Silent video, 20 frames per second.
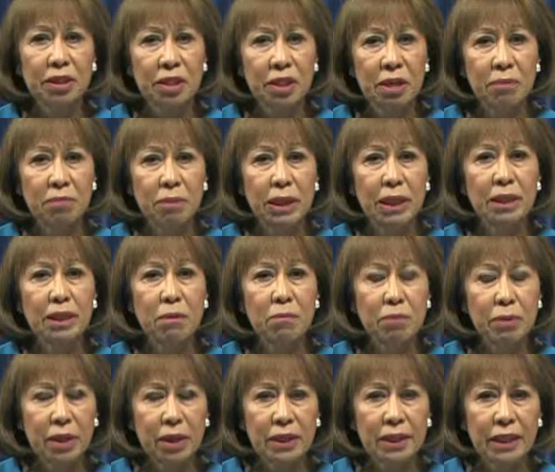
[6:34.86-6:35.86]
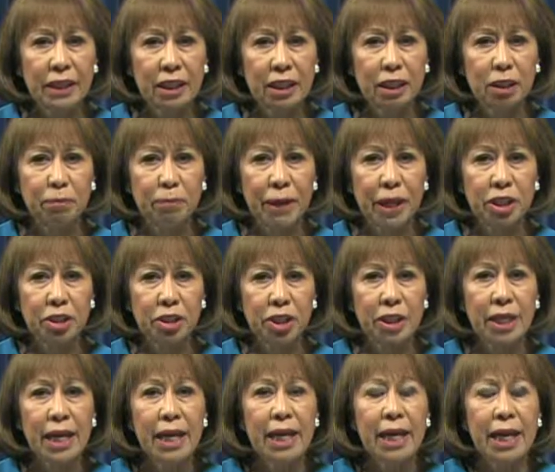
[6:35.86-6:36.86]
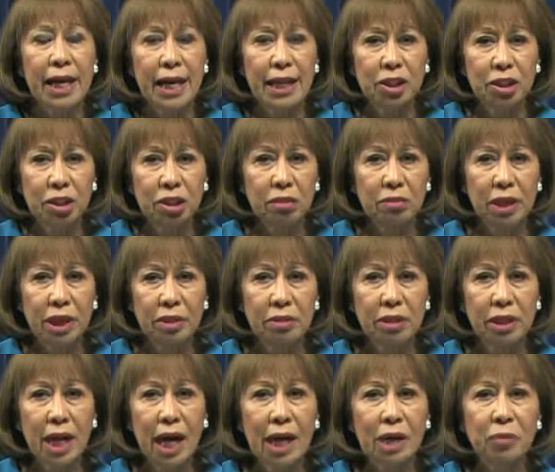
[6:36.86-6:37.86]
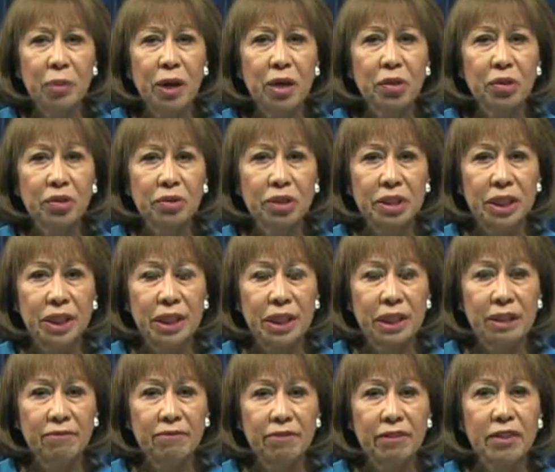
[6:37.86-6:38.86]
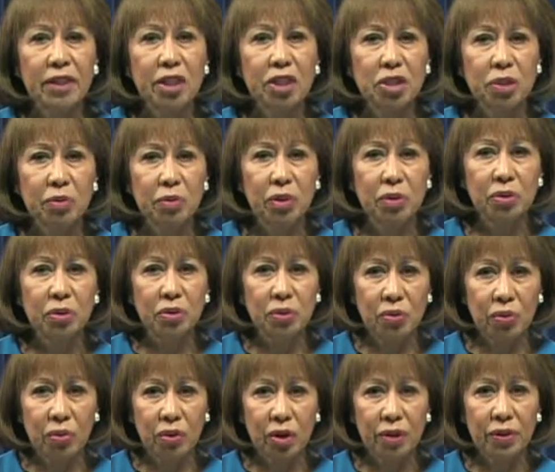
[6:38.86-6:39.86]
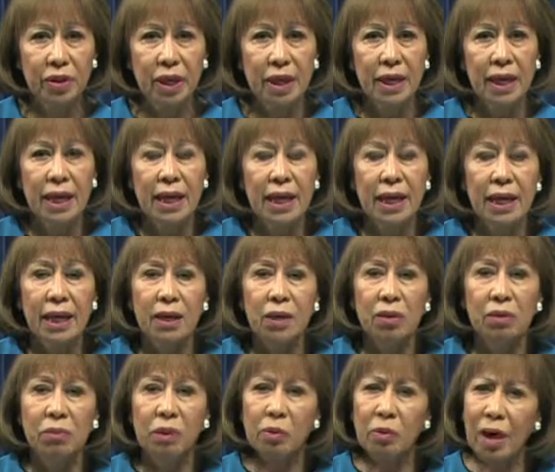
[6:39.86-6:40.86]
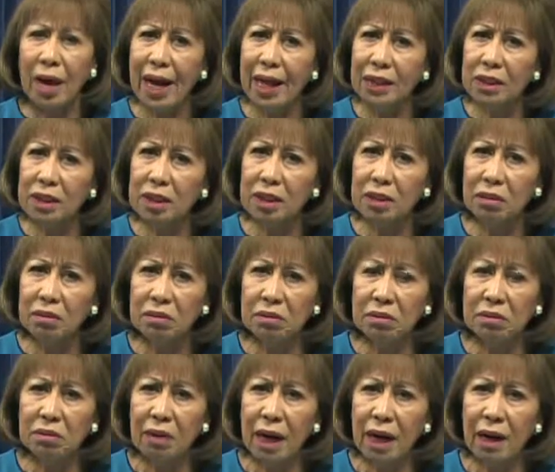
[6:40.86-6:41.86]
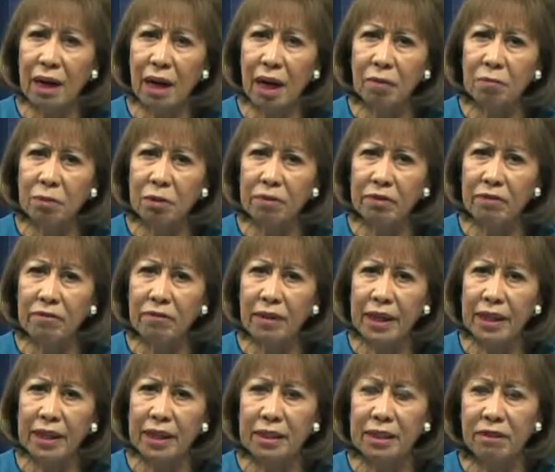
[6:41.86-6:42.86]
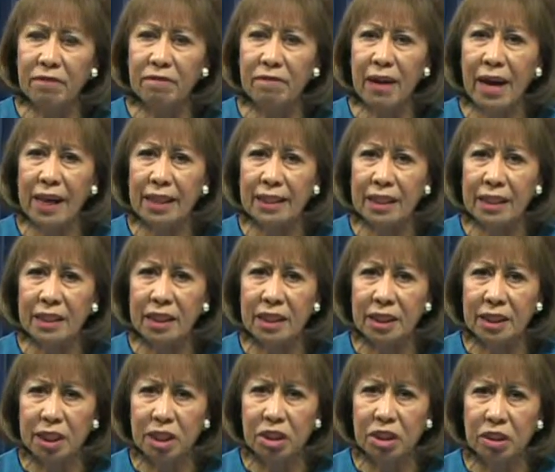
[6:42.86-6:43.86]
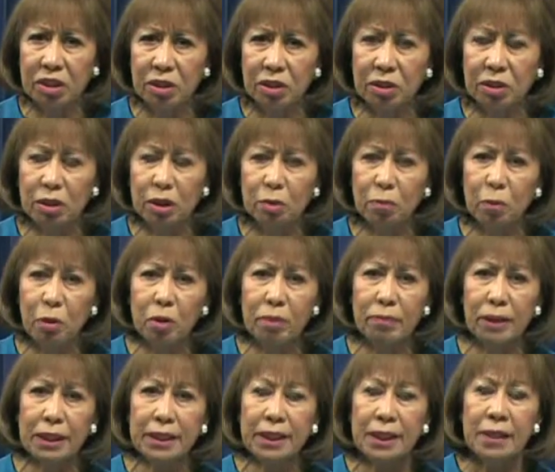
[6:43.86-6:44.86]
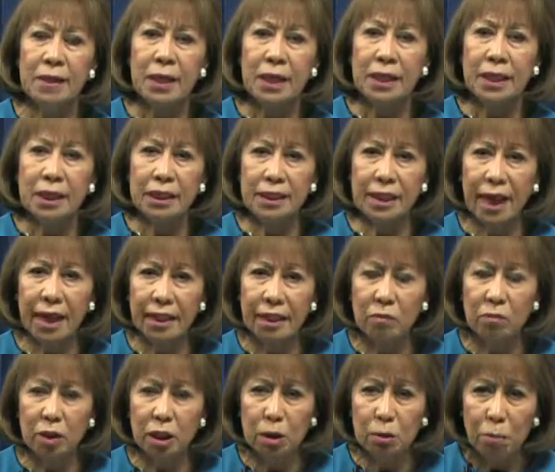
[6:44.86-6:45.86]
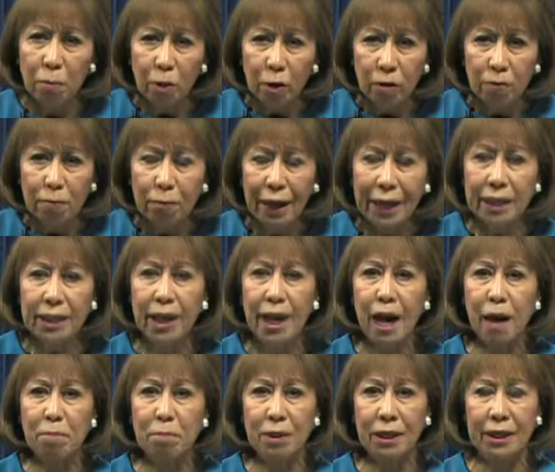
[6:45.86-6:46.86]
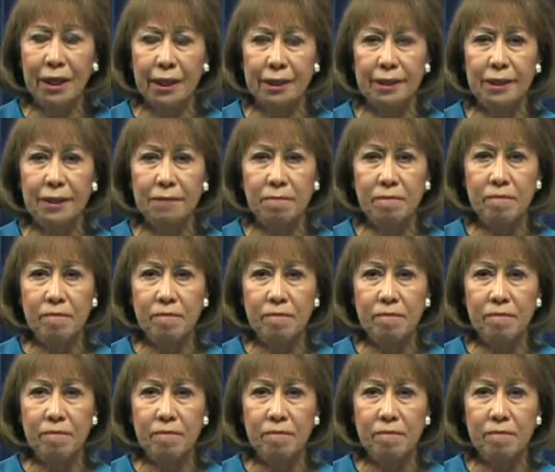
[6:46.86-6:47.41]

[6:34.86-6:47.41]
complete the building expansion at 200 Highway 13, Frontage Road North. We were asked to approve the findings of fact and conditional use permit. This item was pulled by the applicant.